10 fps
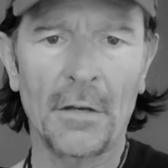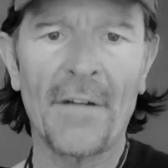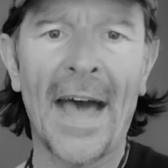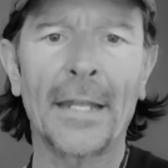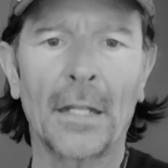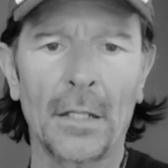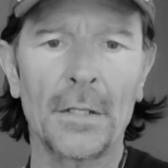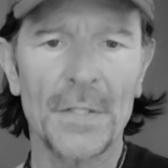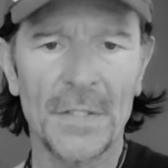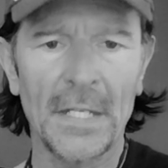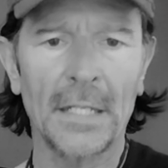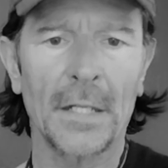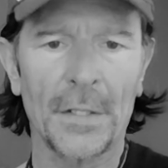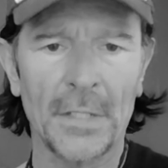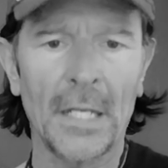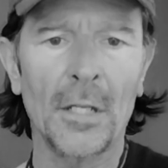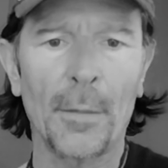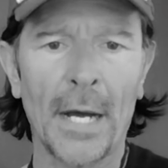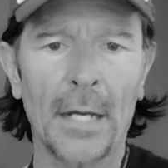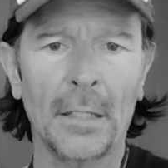the vital signals
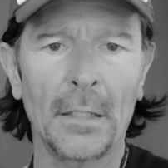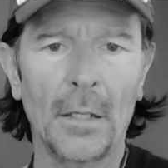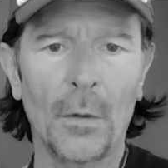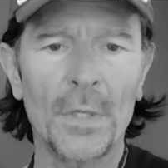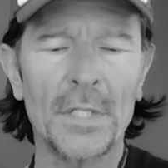in your body